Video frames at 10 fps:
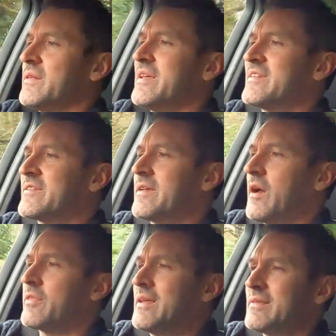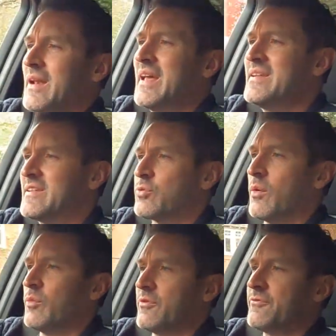This, I think the latest
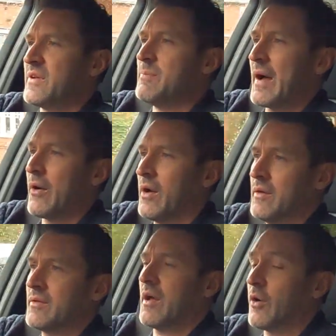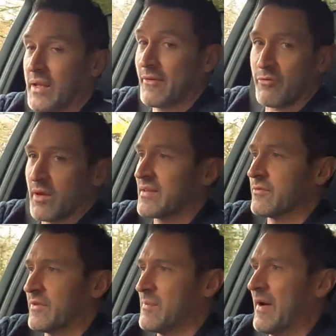one with V-Power, I only ever run
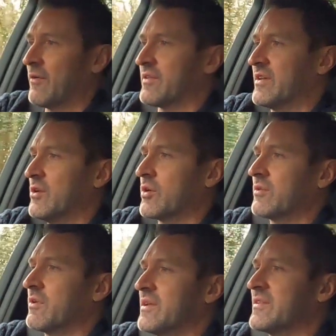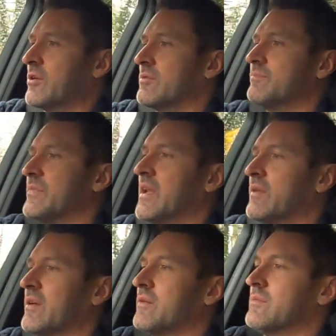this on V-Power, obviously you're not going to run this on, you
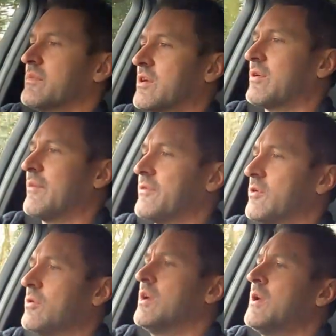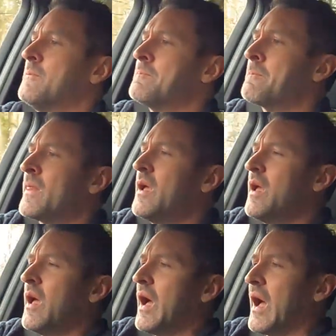know, the crap fuel.
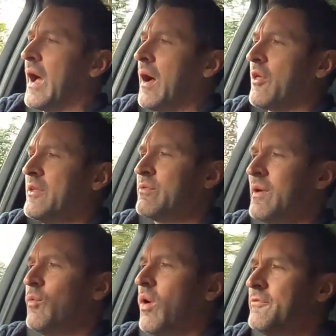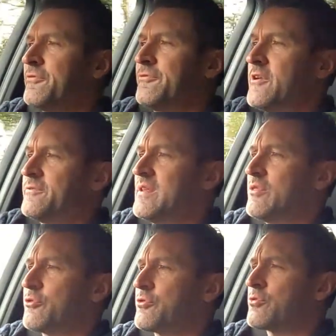I think it's about
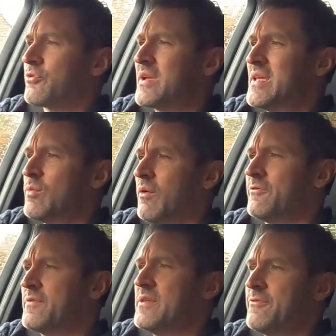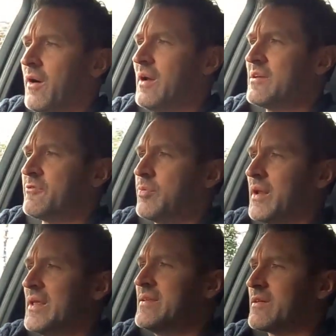153,
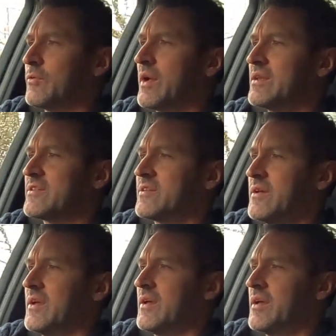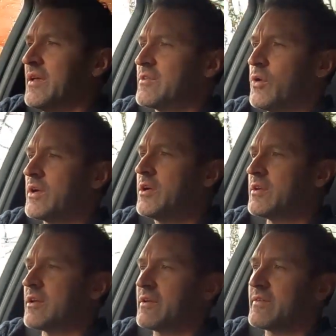155 per litre, which is quite
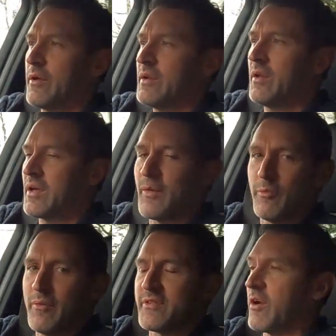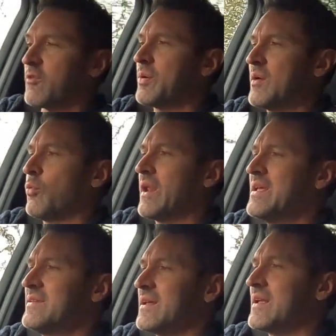good because only like a couple of months ago I was paying
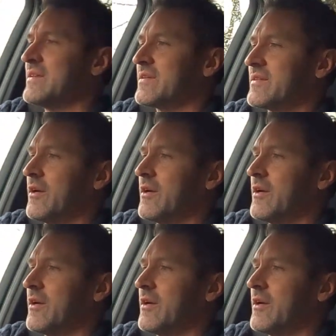180 a litre.